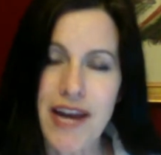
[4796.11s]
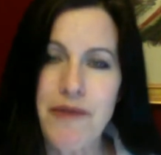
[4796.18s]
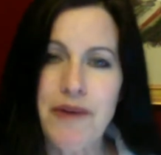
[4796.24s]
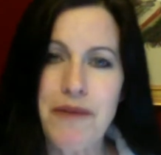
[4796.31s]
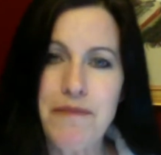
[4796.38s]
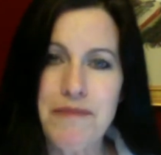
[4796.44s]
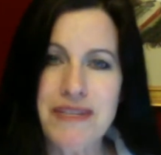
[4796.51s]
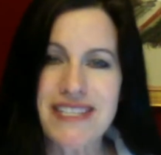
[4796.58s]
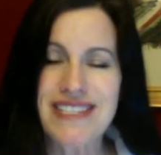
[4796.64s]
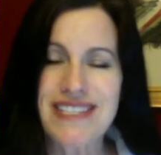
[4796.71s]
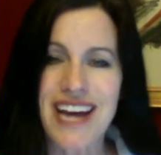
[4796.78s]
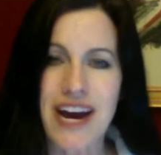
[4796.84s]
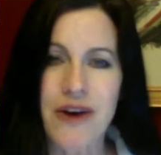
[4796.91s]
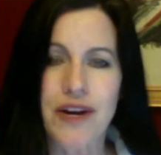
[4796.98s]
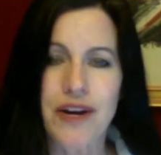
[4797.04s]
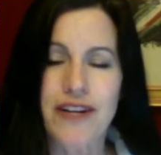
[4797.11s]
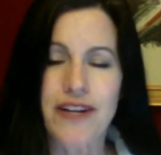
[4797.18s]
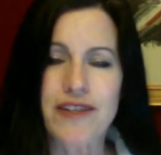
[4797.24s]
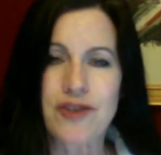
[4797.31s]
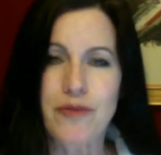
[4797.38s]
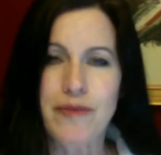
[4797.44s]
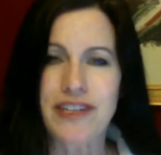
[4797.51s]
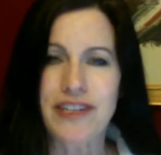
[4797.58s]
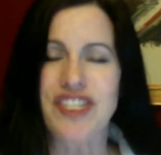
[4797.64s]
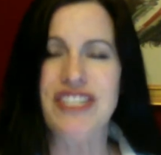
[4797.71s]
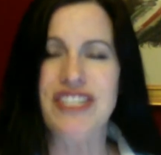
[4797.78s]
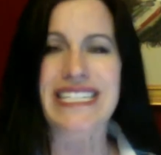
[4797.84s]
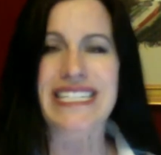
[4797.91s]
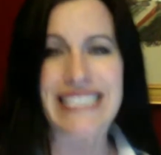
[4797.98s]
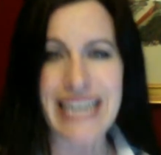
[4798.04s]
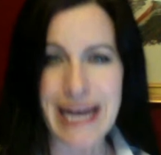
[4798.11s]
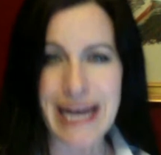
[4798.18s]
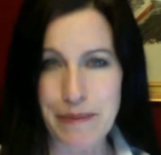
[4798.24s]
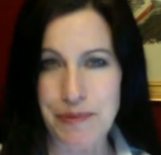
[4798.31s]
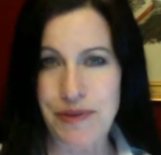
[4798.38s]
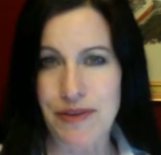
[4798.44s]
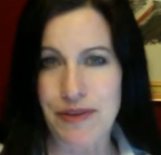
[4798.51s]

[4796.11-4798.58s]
I would have missed out on so much depth.